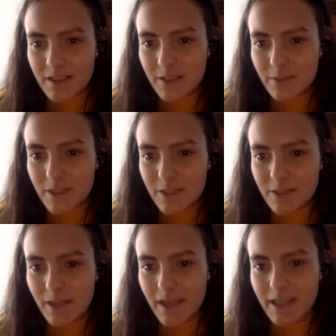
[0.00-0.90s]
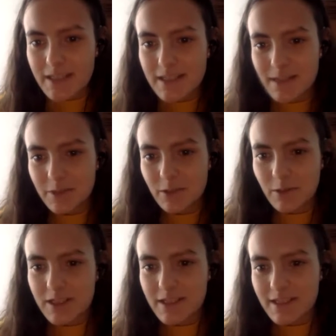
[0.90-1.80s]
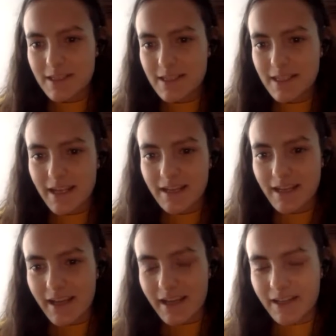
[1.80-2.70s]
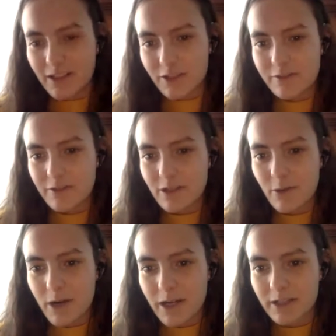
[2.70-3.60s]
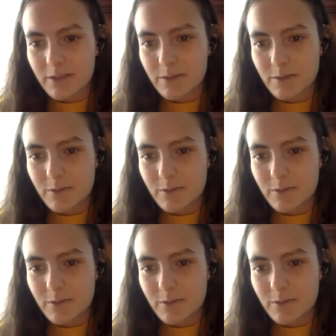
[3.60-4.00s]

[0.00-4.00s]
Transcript: did we do any summer courses to get ahead on the required